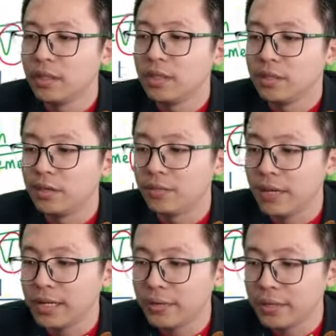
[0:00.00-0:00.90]
The
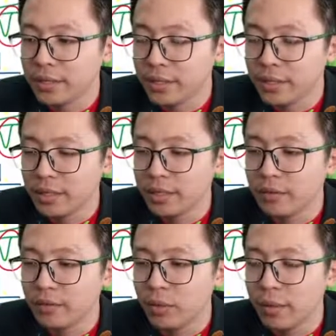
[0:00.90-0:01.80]
value here
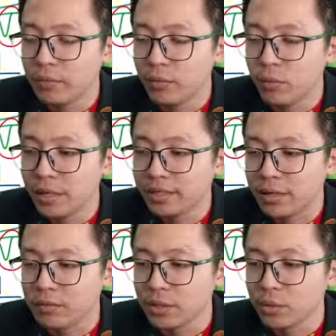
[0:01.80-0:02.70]

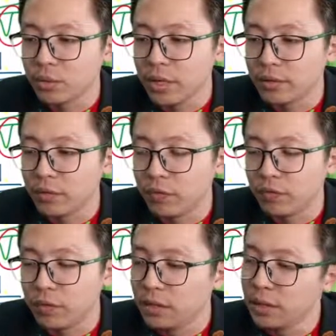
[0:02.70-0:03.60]

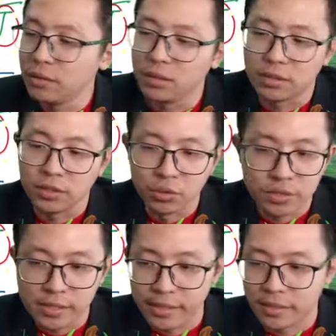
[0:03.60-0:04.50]
1250 is
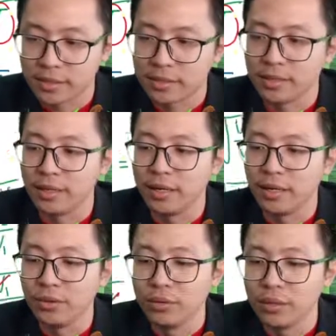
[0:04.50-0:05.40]
useless.
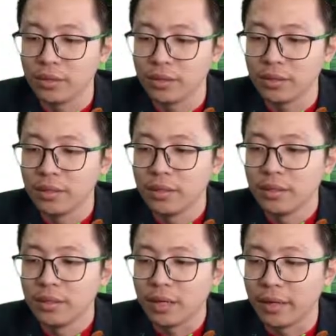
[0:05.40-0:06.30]
No need.
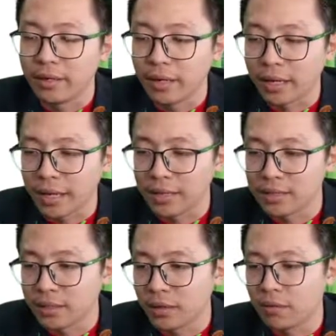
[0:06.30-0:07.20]
I got
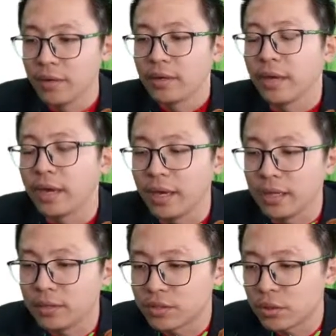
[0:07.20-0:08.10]
cancelled off.
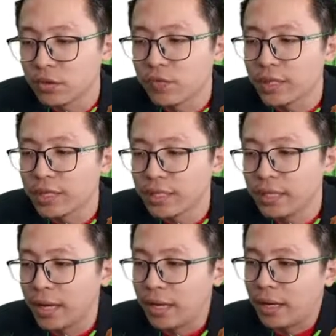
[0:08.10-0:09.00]
And so finally,
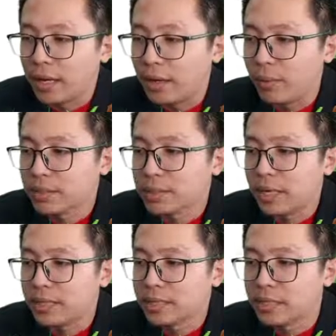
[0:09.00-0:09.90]
what's the
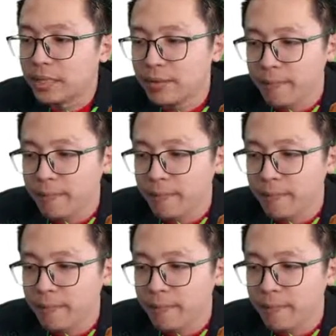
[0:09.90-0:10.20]
answer?